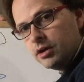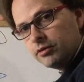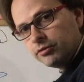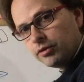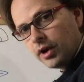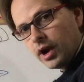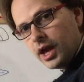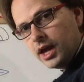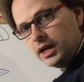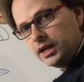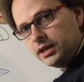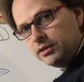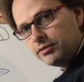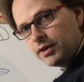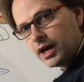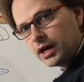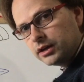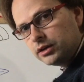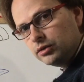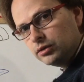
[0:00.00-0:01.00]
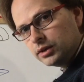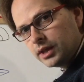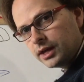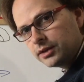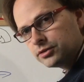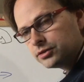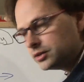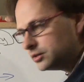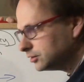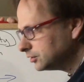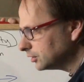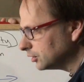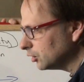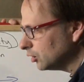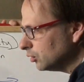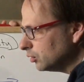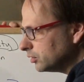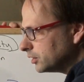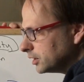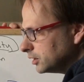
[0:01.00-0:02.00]
For any value less than
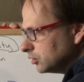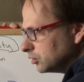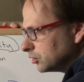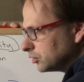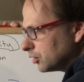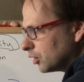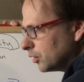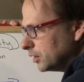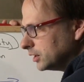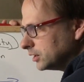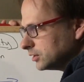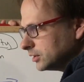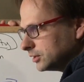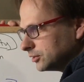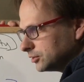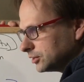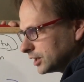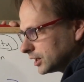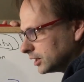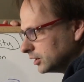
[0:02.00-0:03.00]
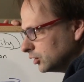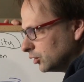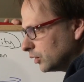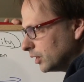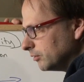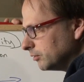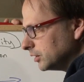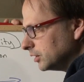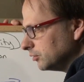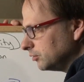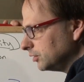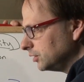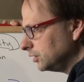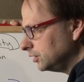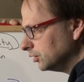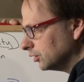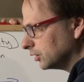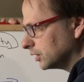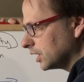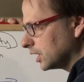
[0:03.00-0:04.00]
0 that you throw into this second derivative,
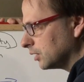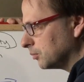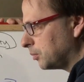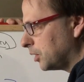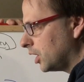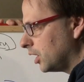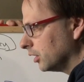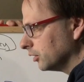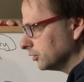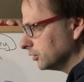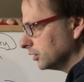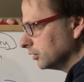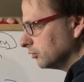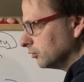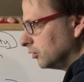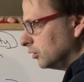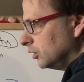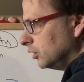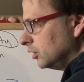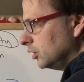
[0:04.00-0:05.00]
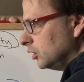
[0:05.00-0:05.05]
you'll get a positive.